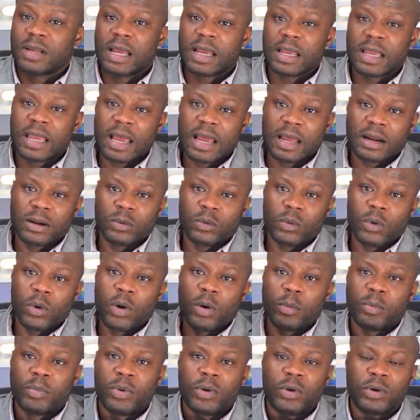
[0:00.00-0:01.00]
I got a
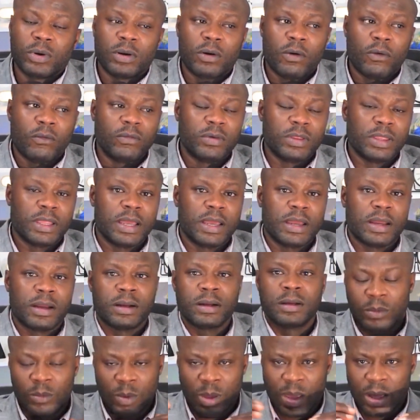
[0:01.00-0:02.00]
wall board over
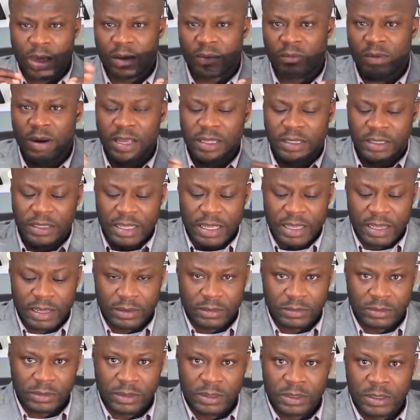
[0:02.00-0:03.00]
there where I write
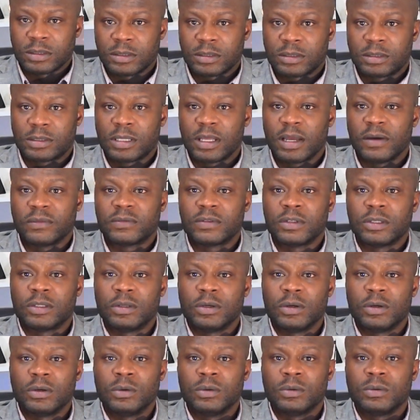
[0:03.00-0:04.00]
down stuff to
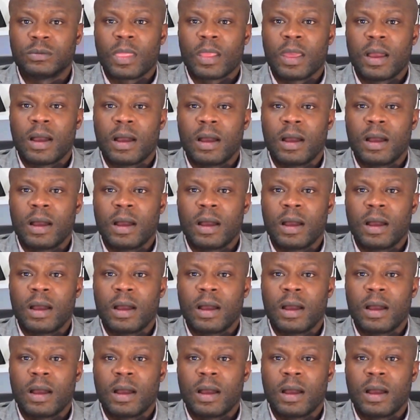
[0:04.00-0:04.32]
do.